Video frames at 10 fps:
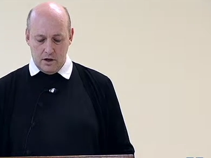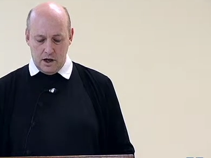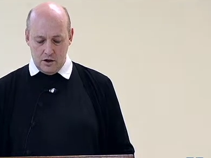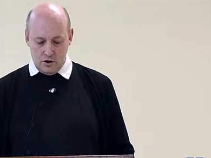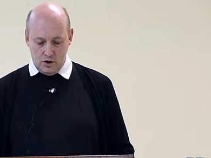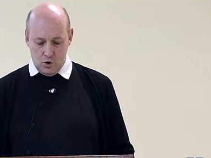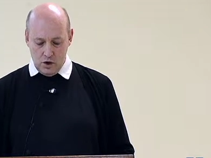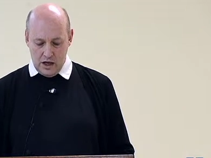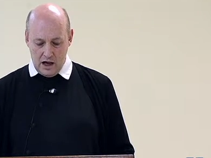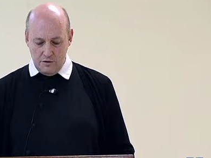And
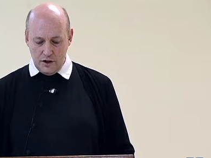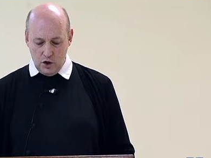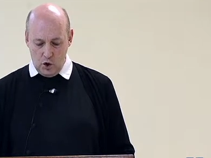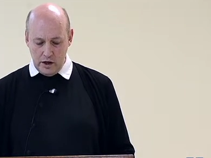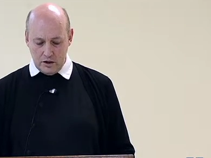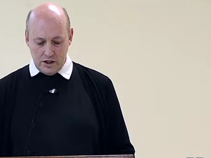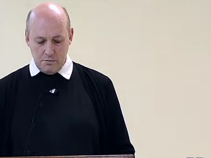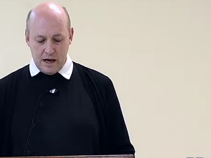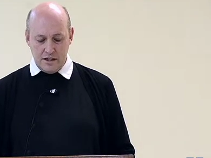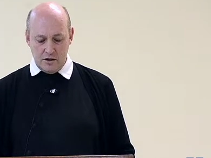your love and loyalty,
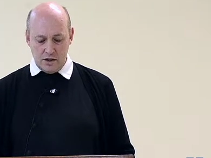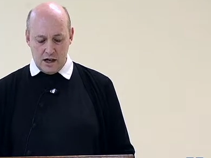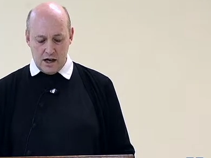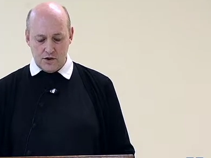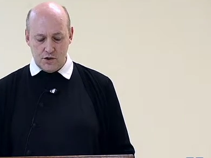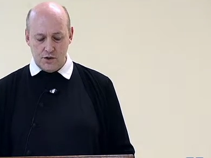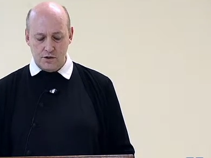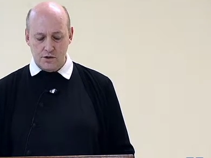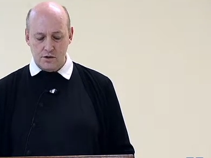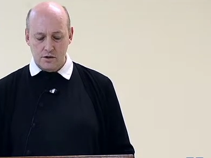my dear
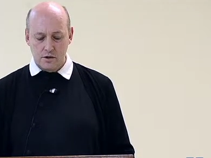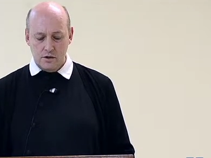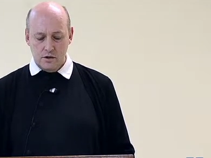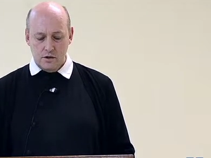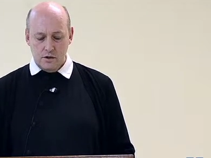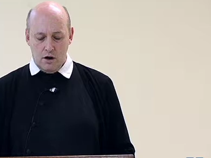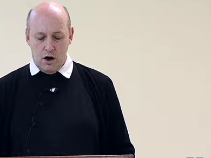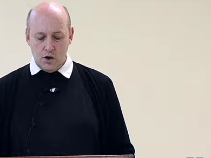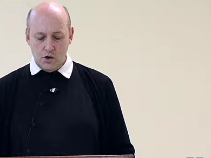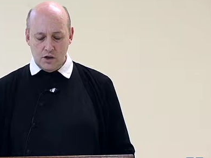diocesans,
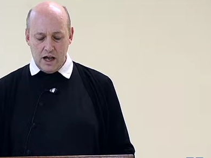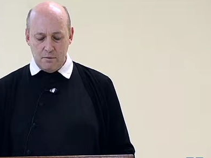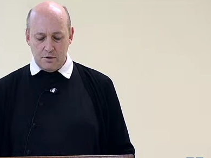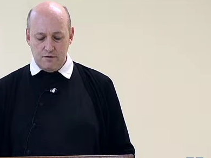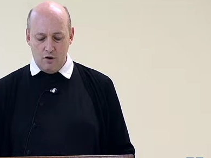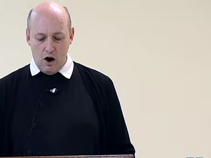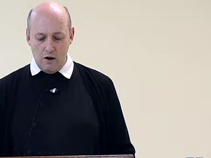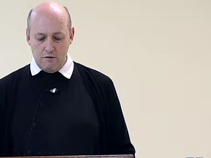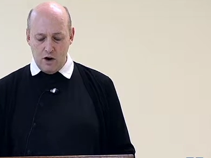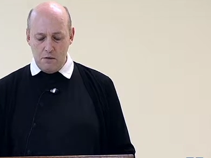also kept
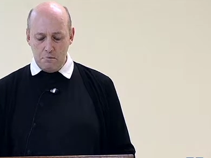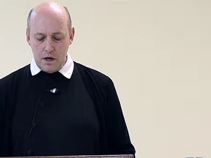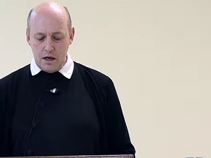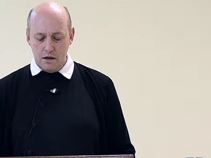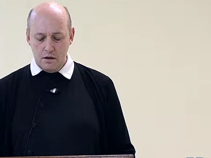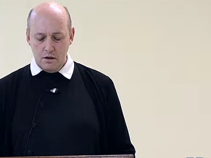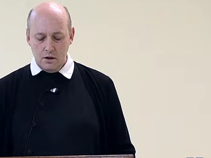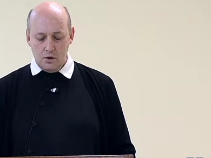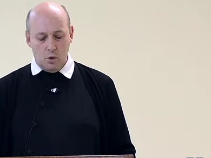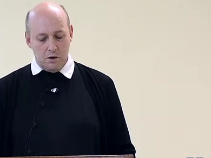far from me
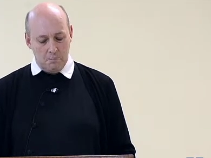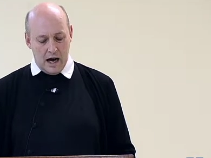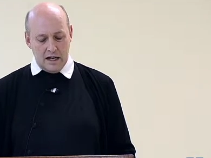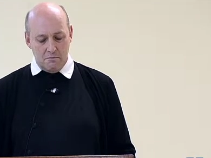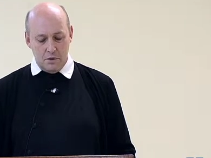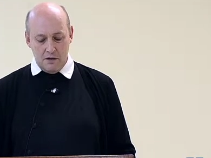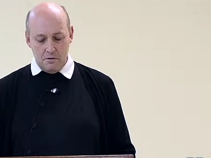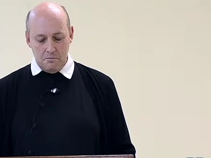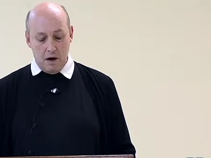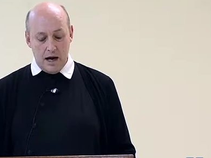what might have
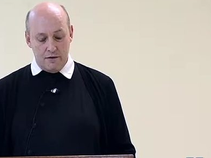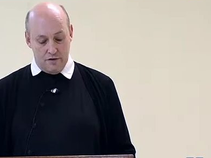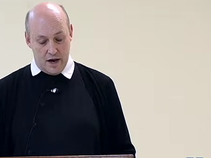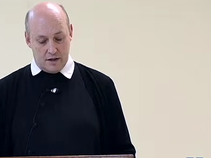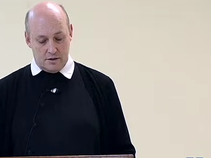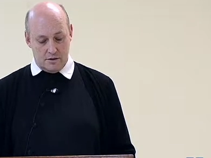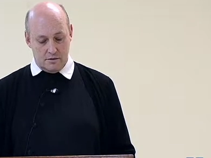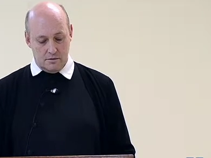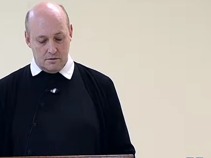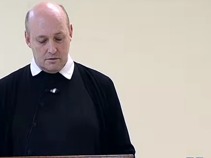been my fate,
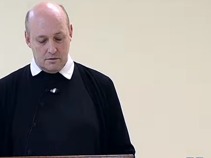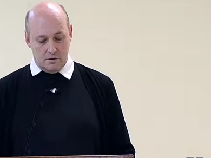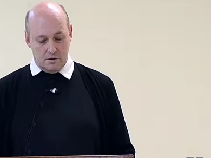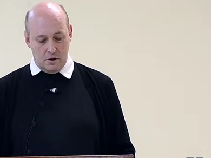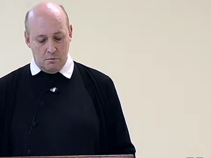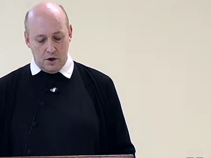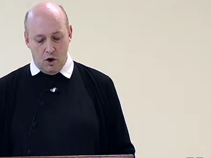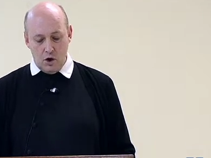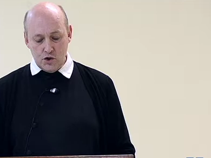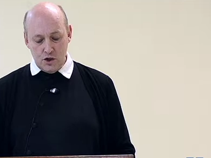but
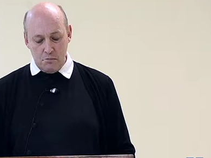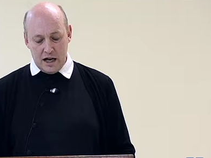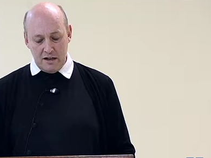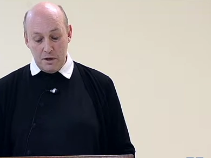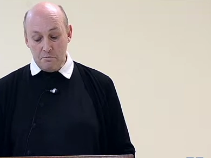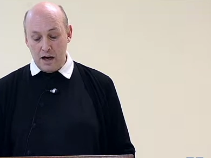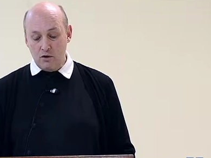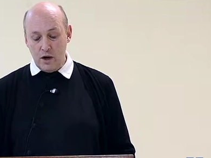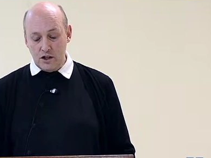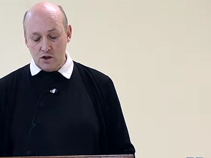also might have been my
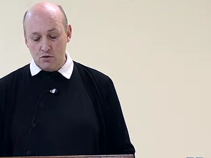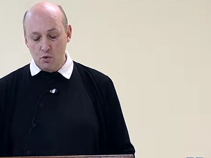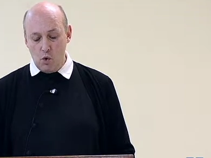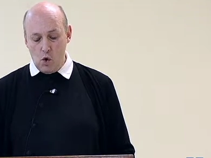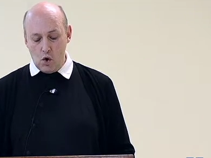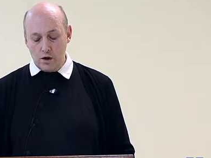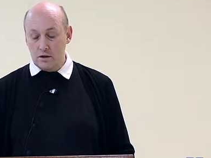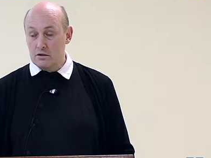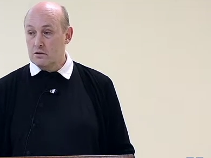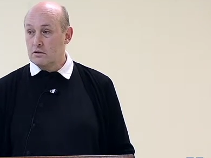greatest reward,
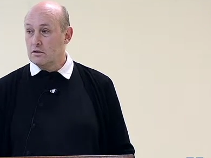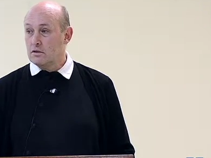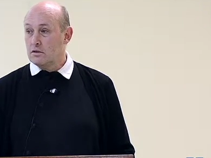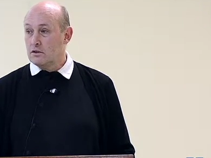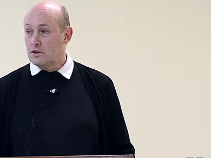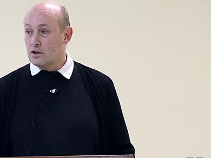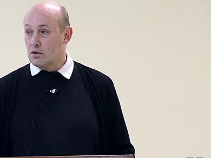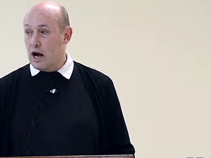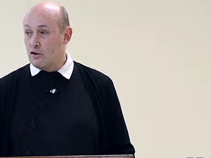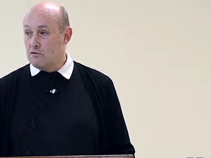the
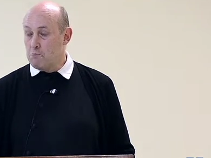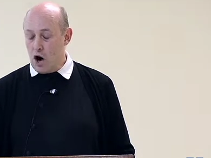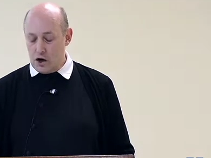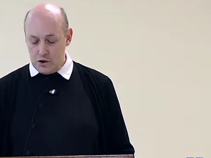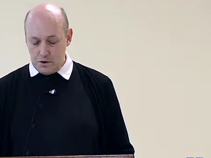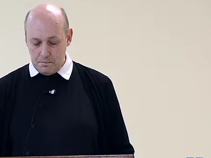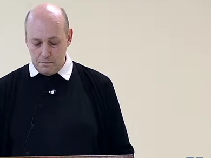crown of martyrdom.